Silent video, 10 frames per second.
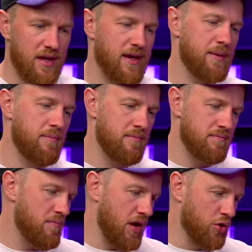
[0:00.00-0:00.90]
A
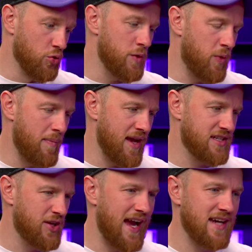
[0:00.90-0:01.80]
group where
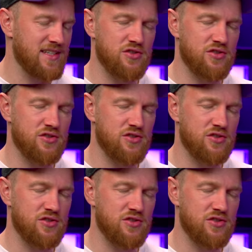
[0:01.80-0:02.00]
basically you get access